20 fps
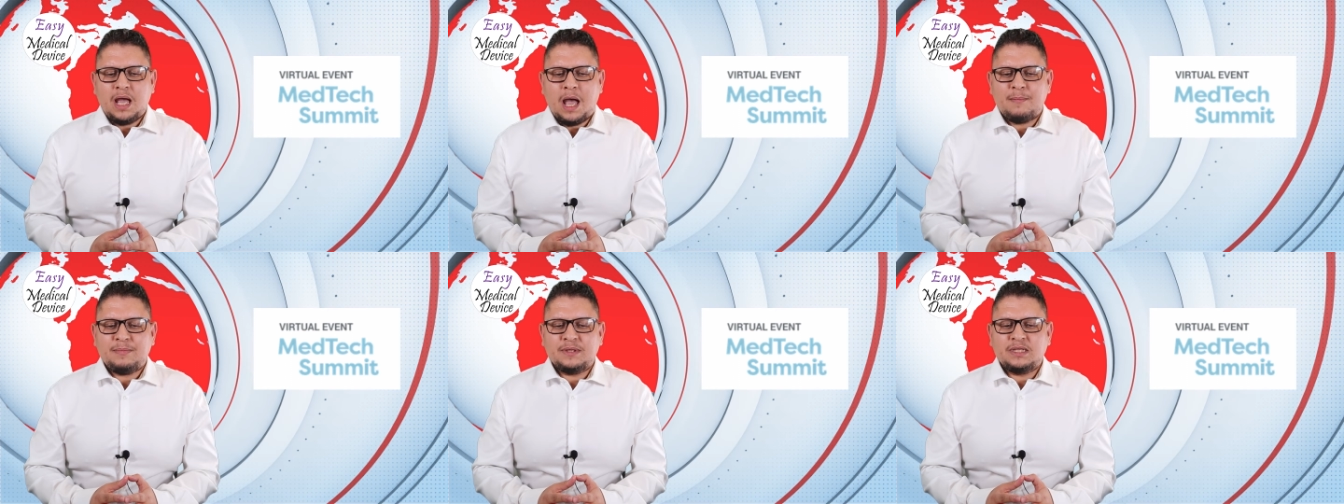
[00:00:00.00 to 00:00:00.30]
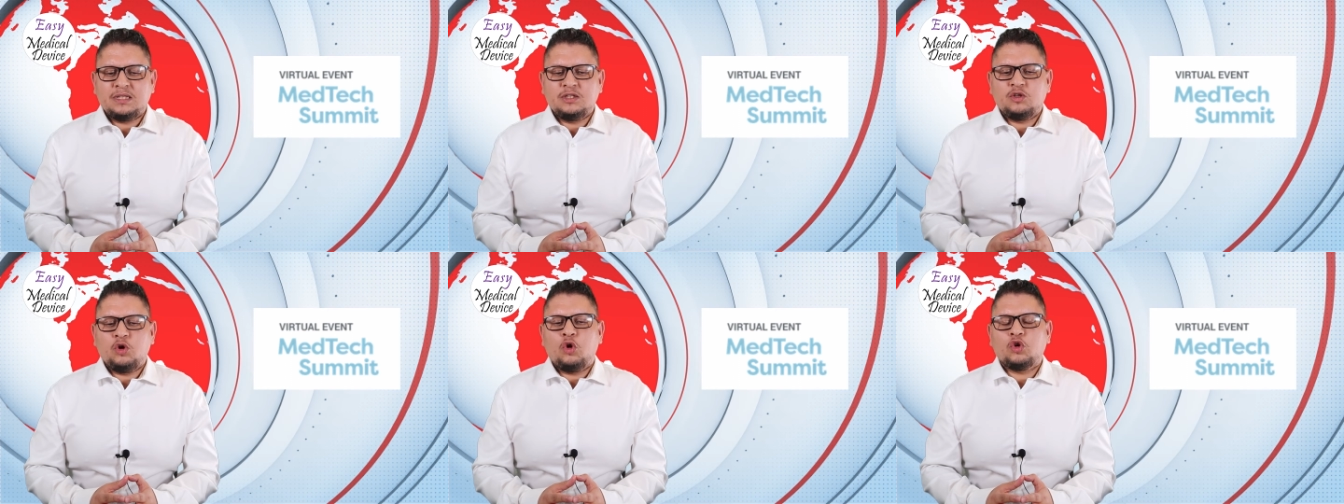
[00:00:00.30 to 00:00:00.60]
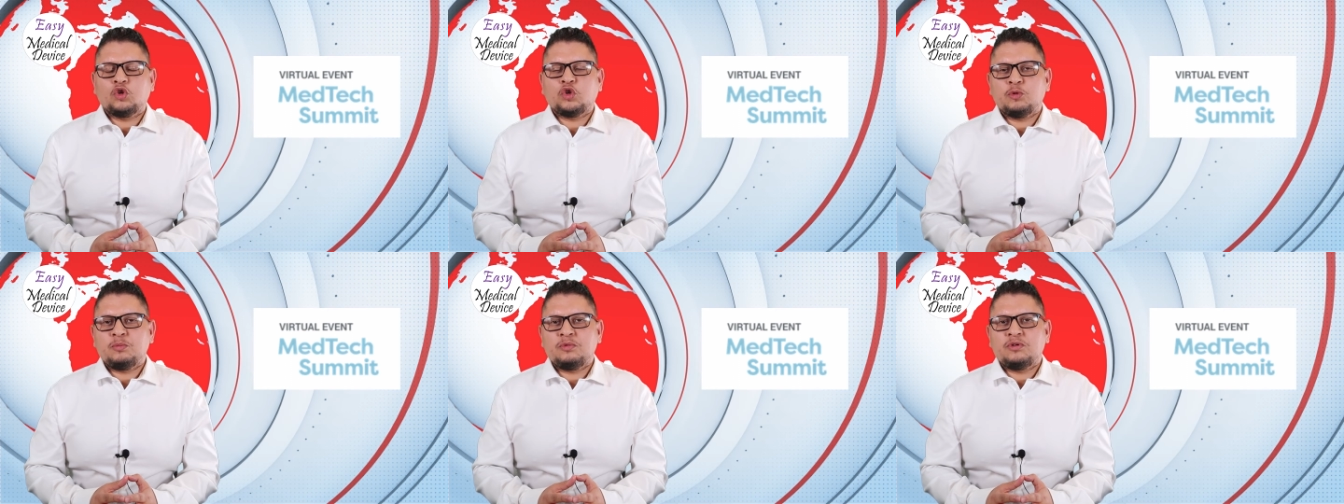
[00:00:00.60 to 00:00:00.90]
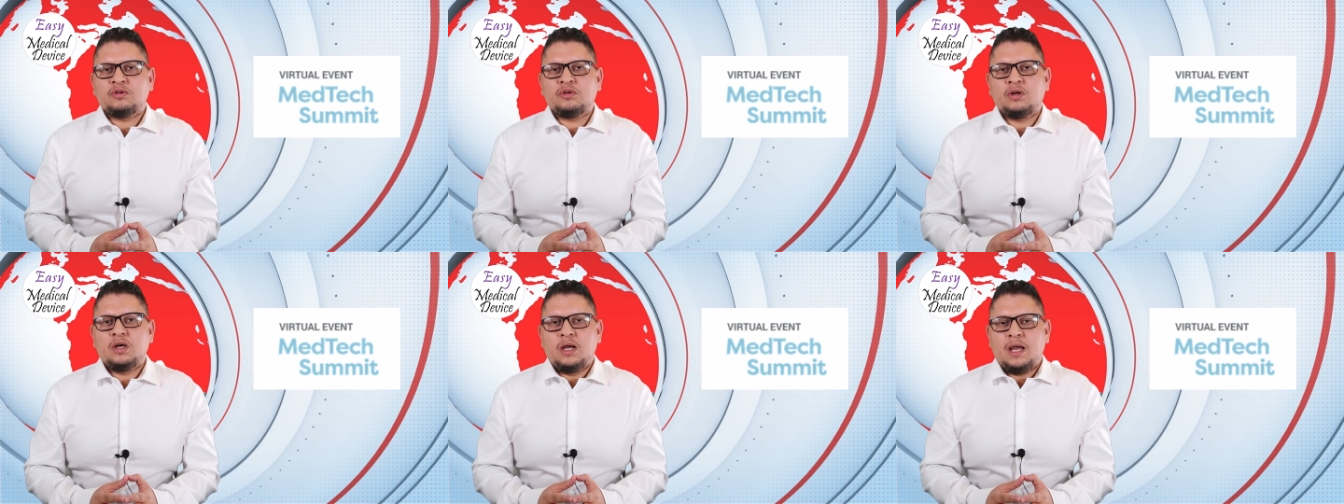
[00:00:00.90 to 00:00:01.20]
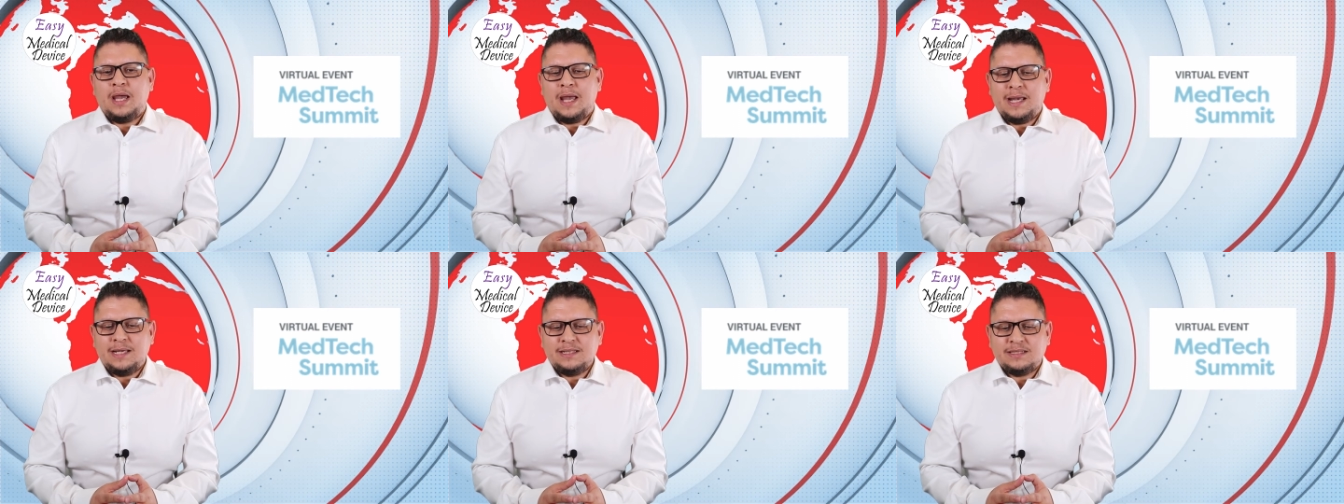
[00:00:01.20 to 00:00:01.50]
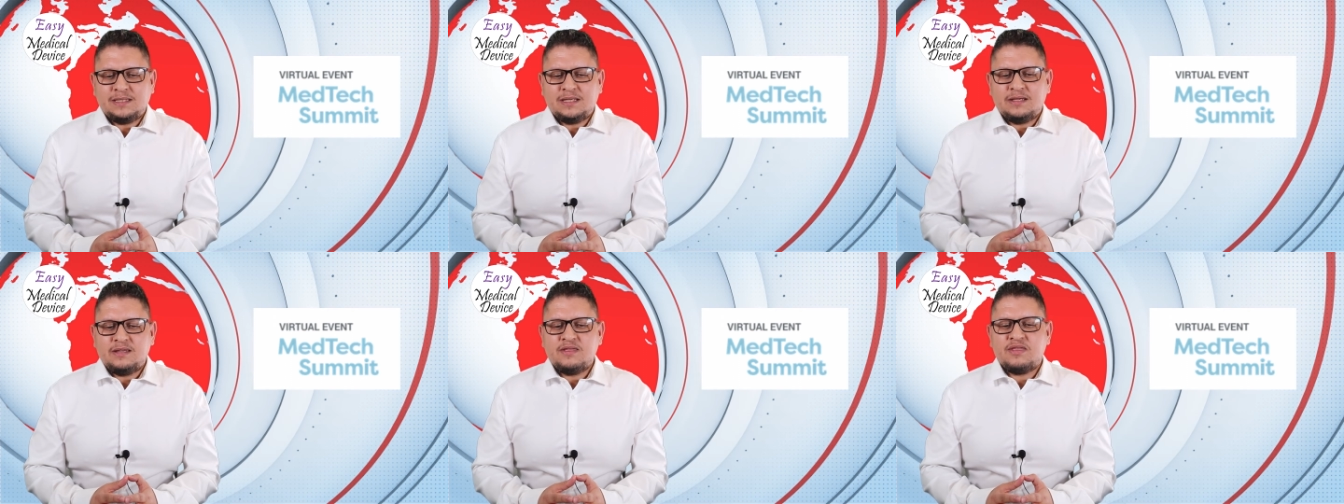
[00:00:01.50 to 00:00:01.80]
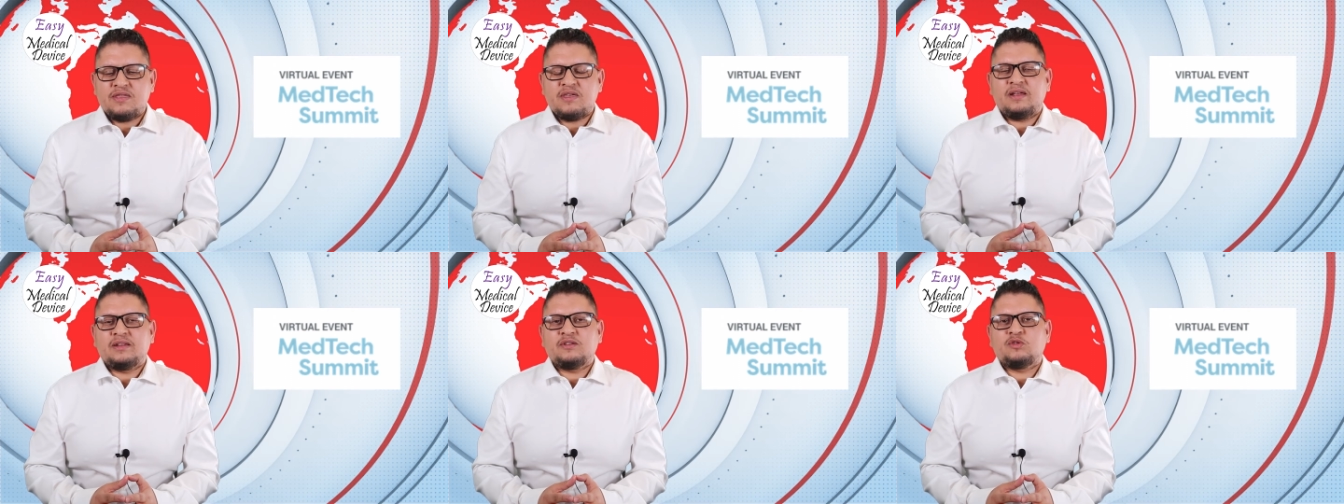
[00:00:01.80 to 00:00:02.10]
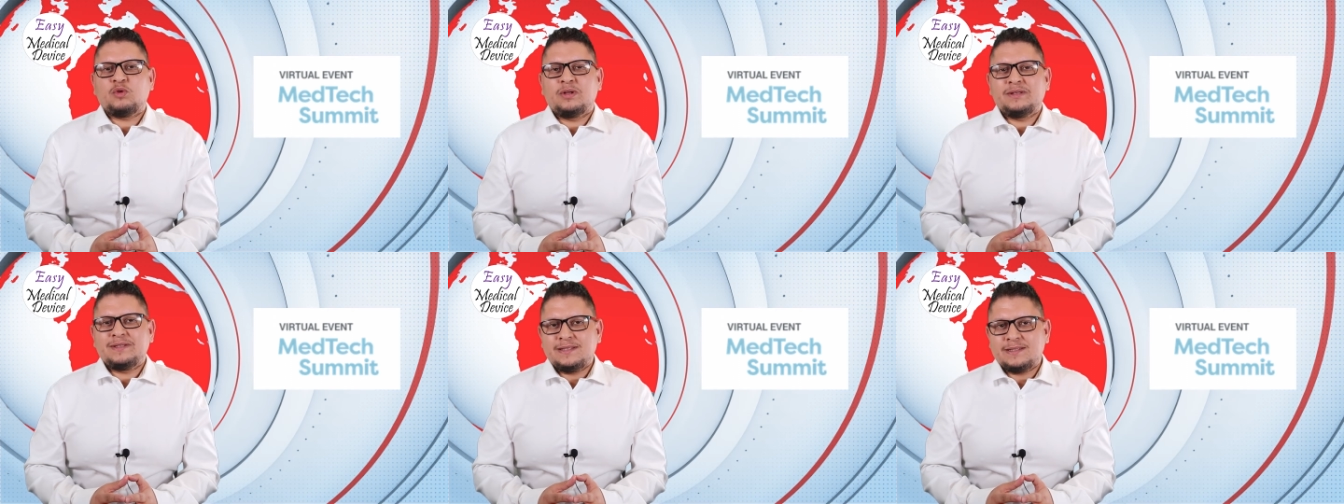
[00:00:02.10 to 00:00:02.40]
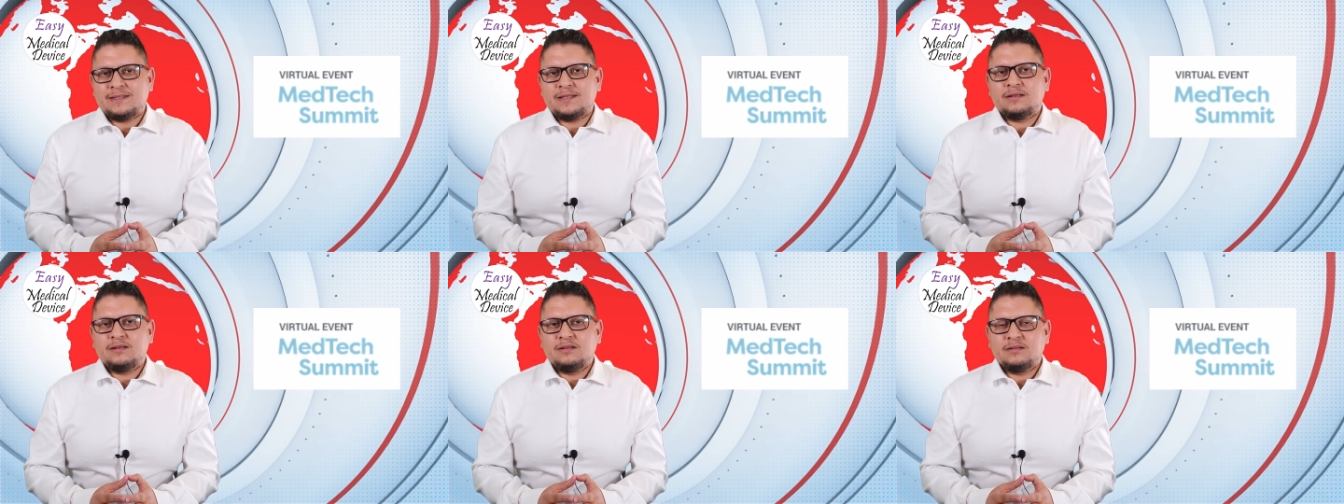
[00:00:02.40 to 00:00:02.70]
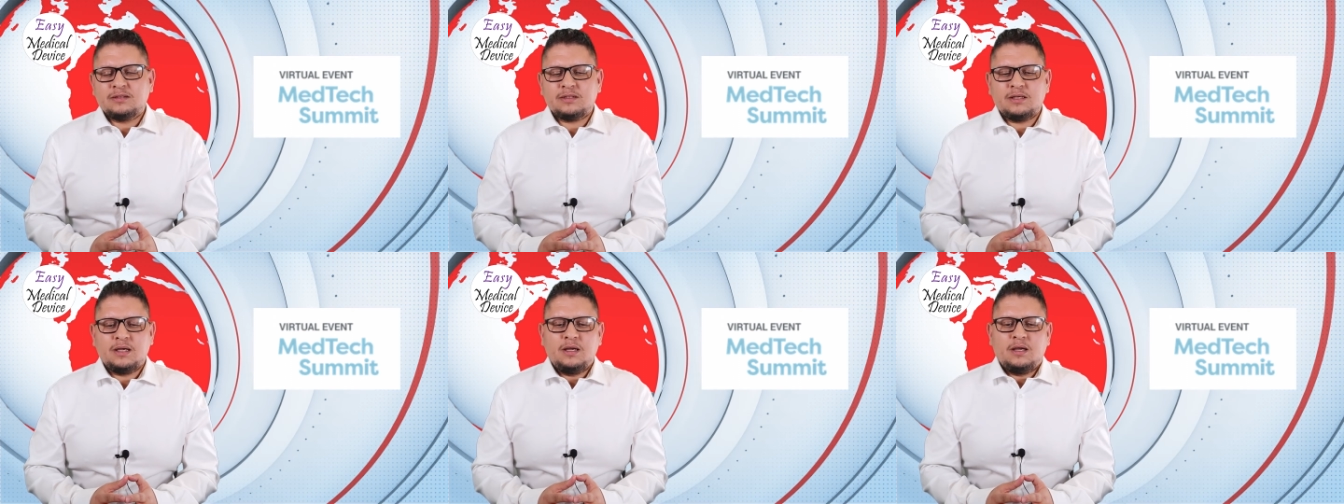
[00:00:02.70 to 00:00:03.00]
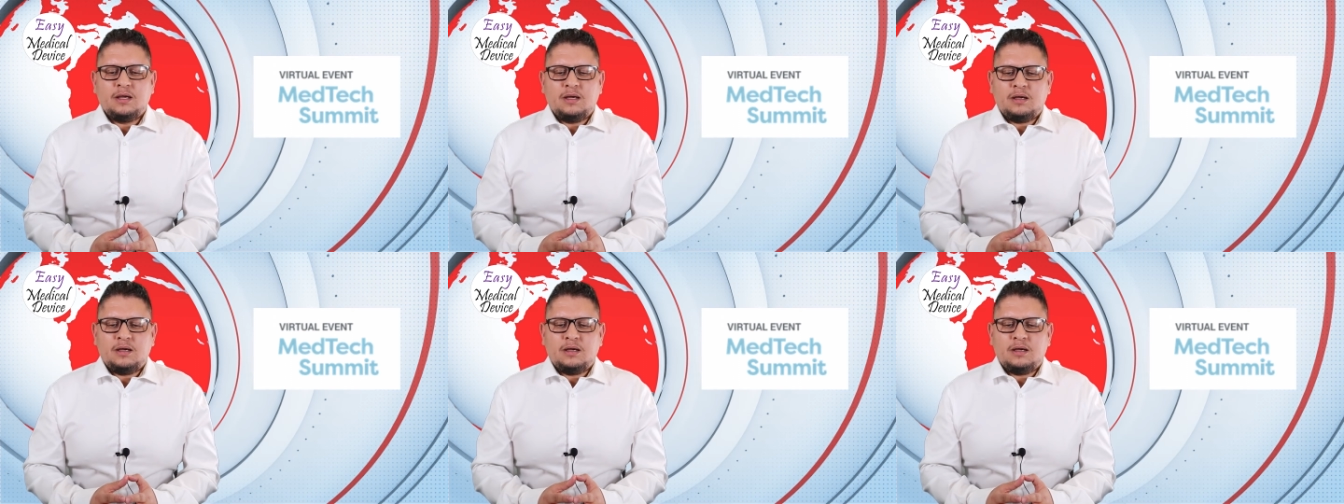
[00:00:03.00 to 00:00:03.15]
happening in October 18th and 22nd,